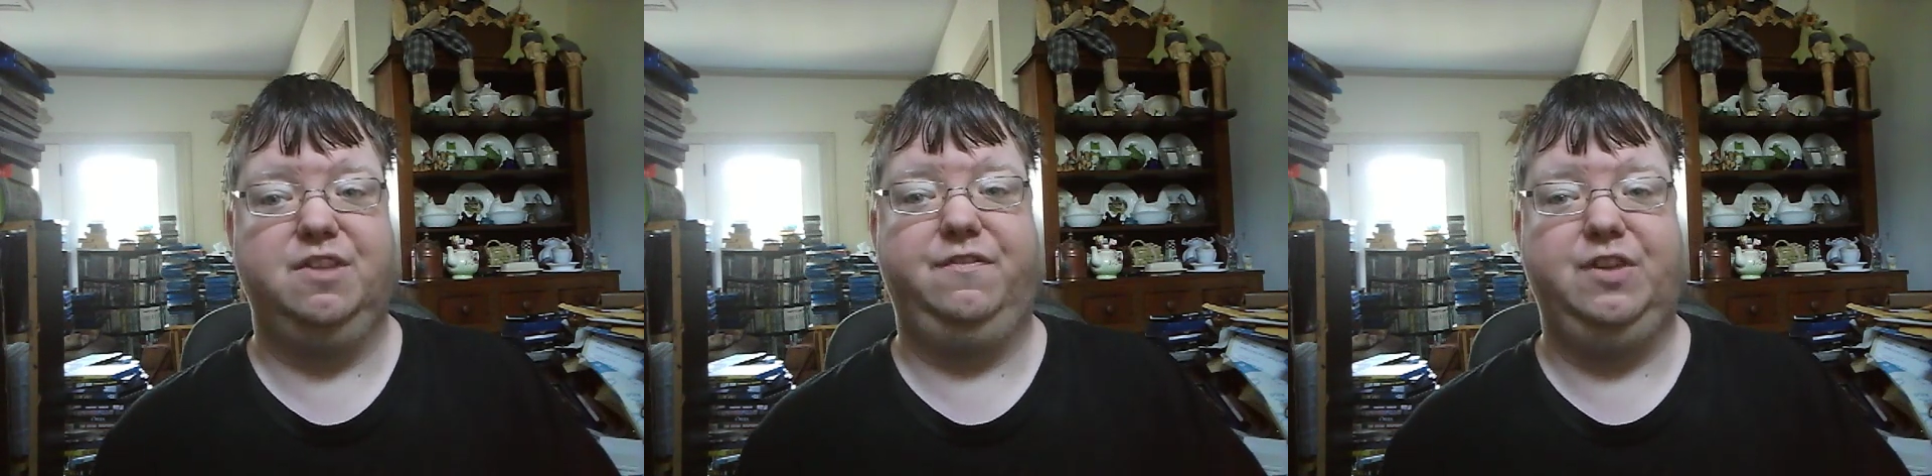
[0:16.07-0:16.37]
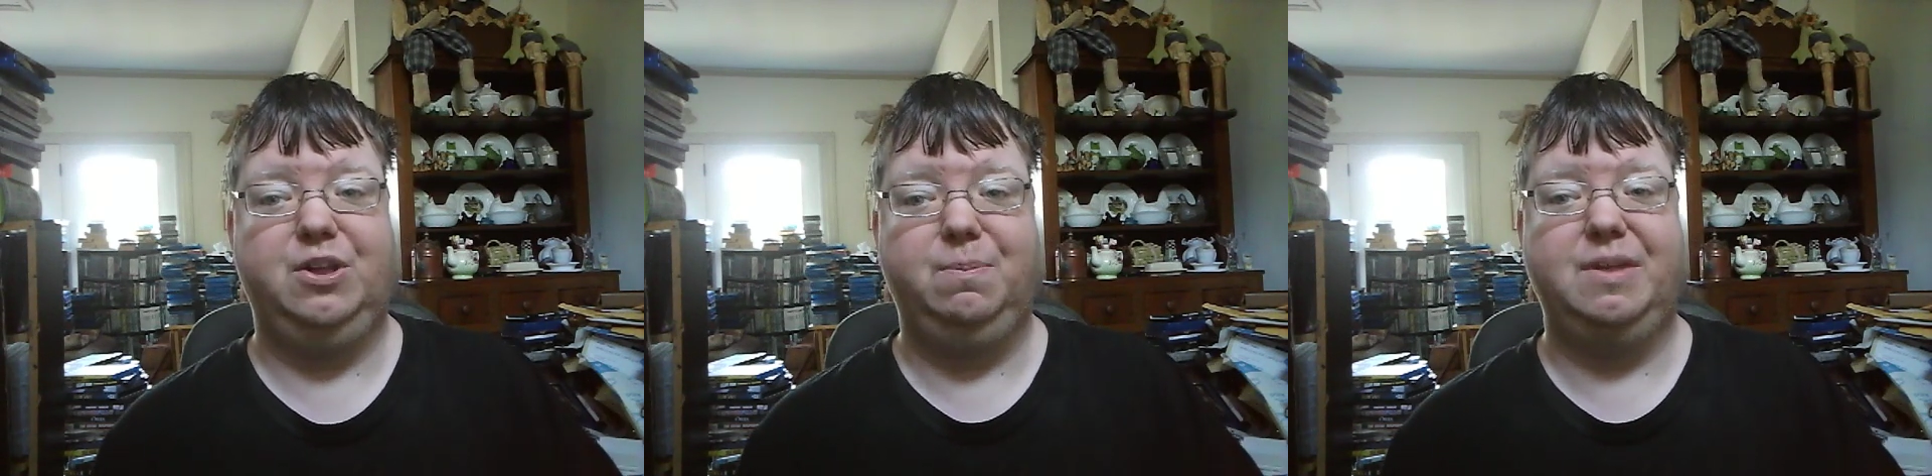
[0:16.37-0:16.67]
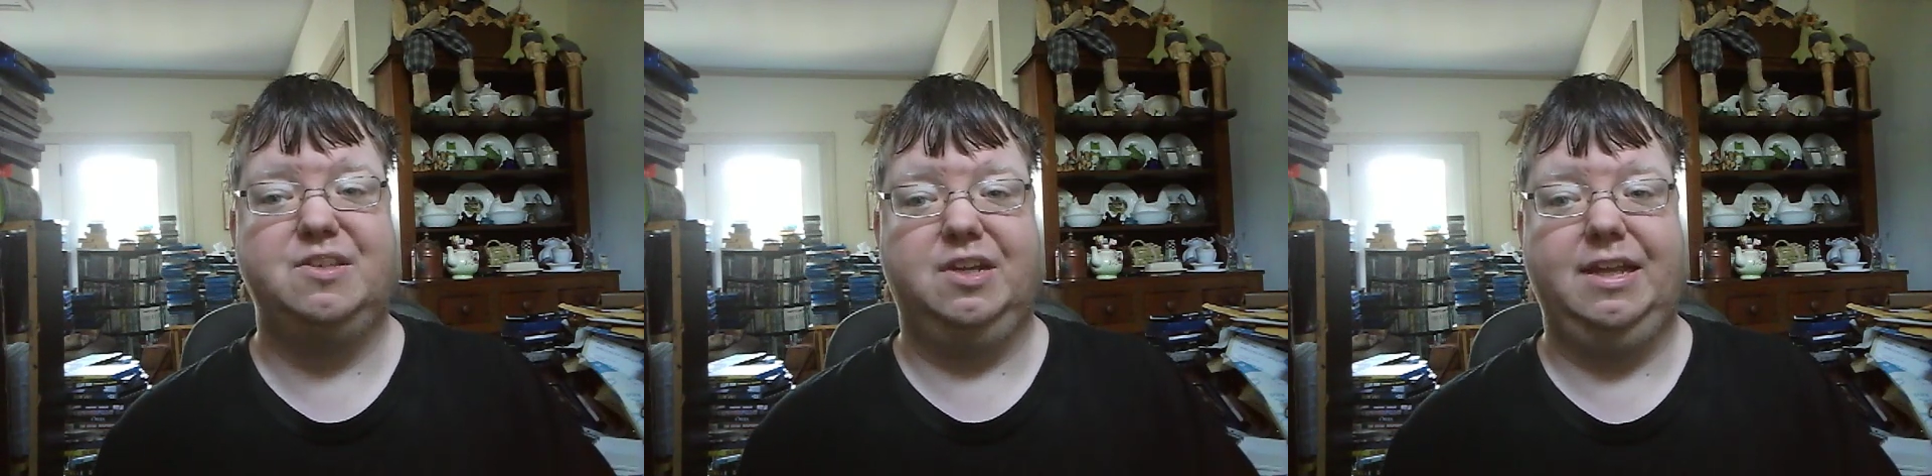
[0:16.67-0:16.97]
The film
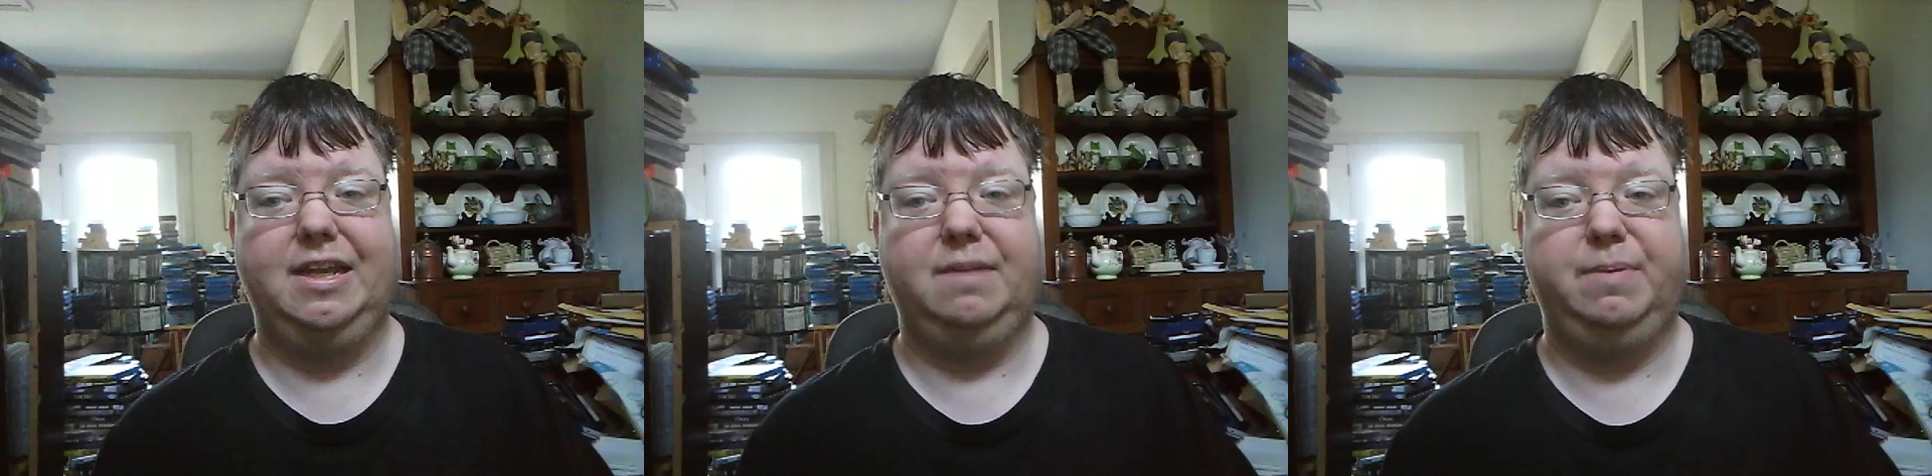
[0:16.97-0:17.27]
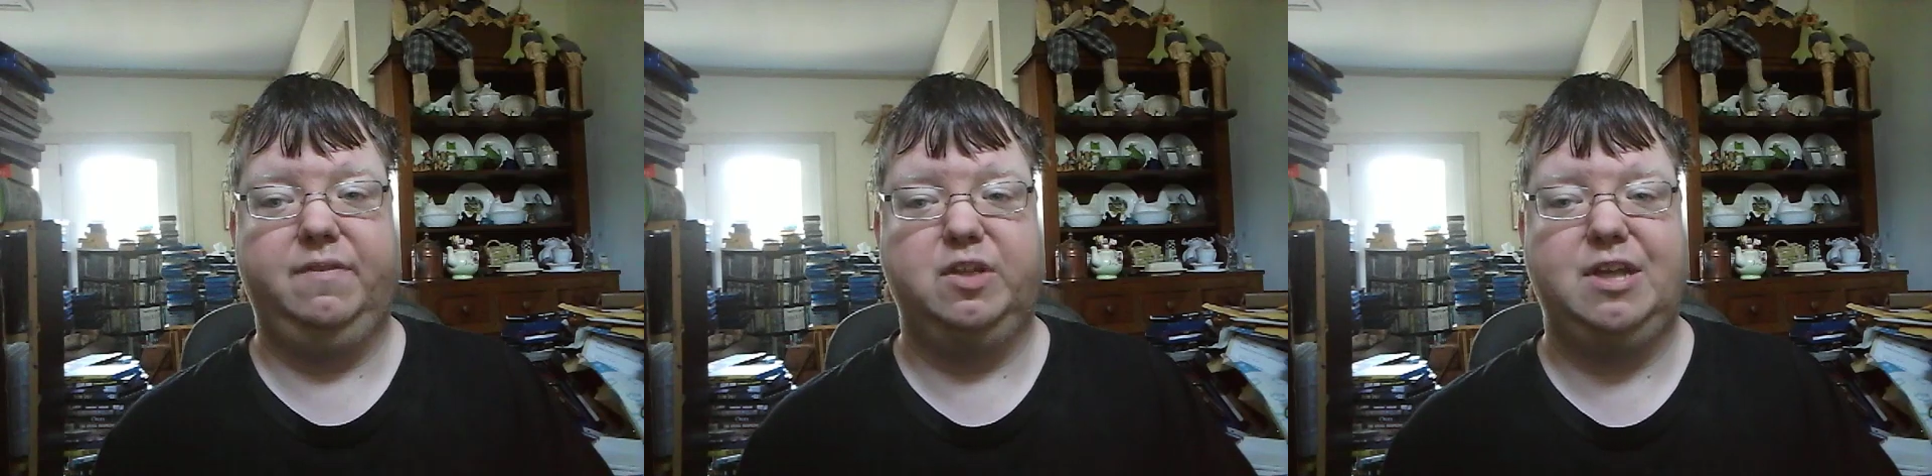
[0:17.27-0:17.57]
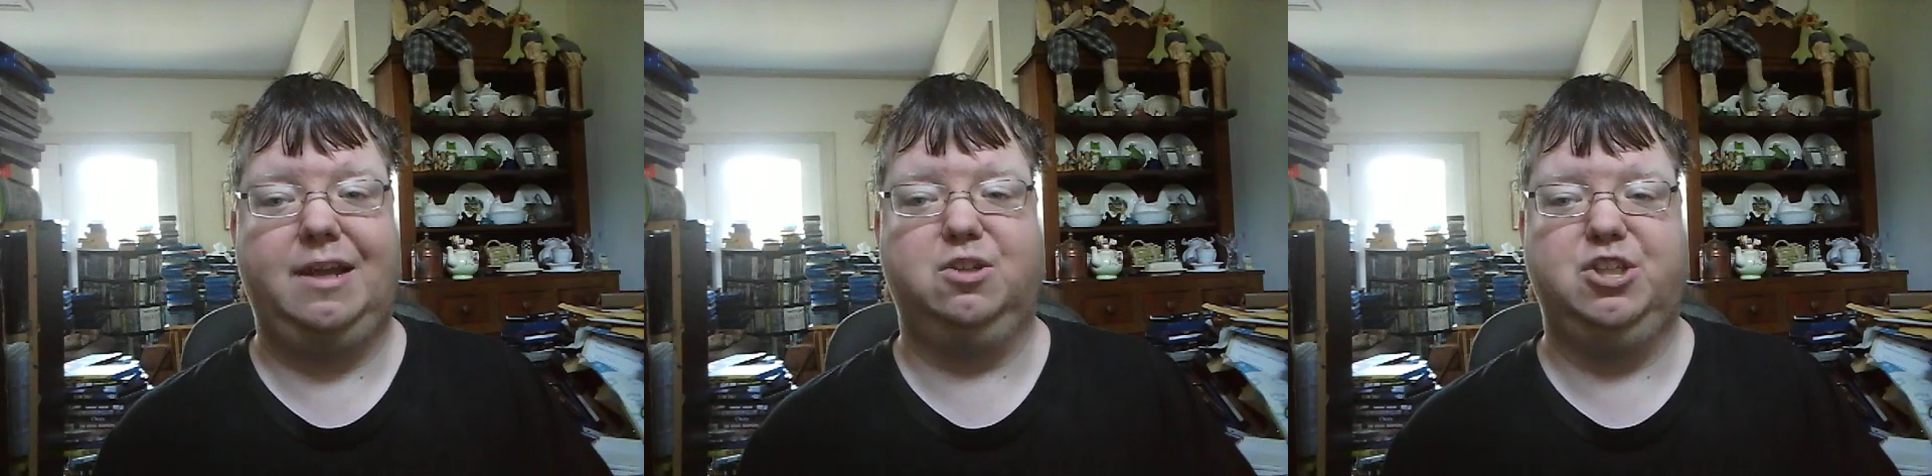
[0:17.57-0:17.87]
is going to get a bit of a
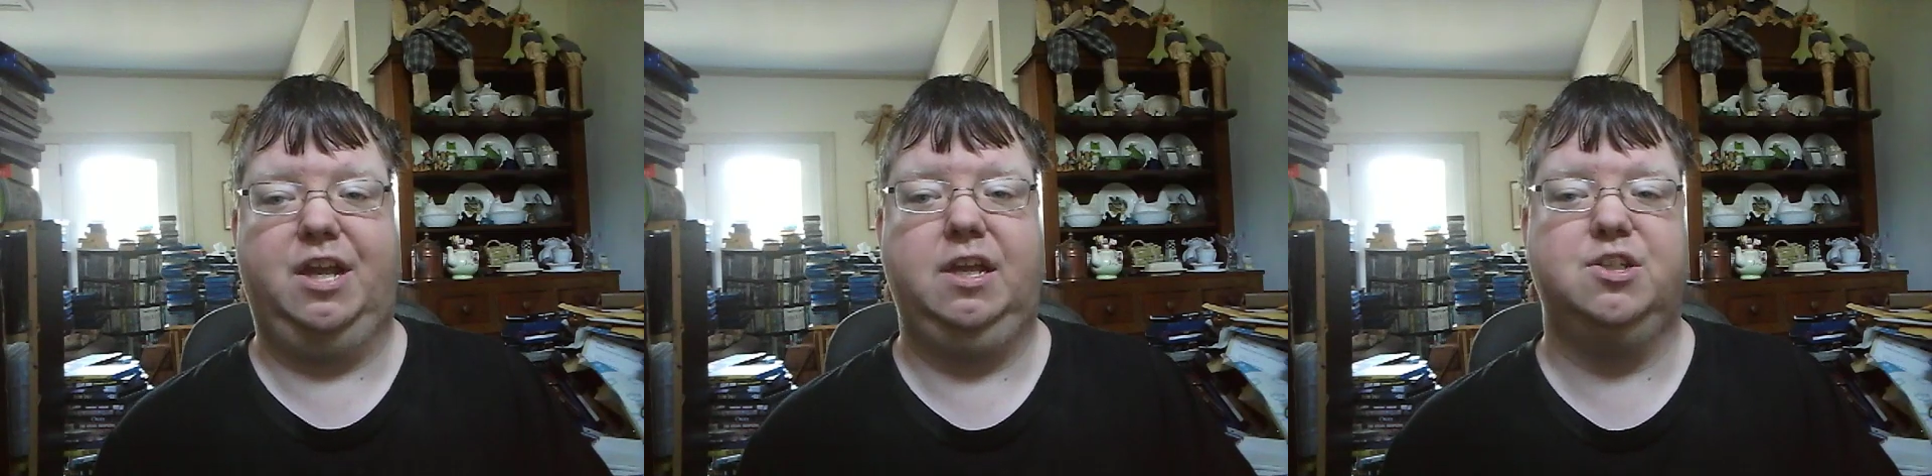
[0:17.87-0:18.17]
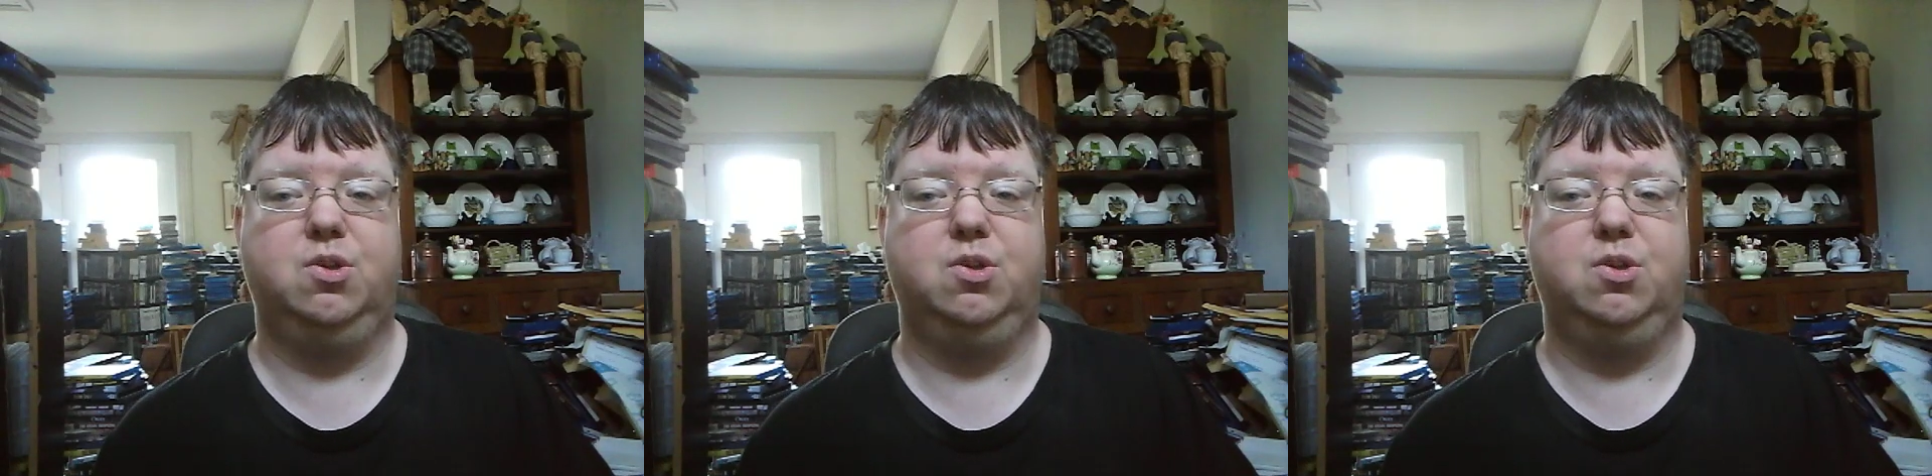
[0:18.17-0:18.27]
title change.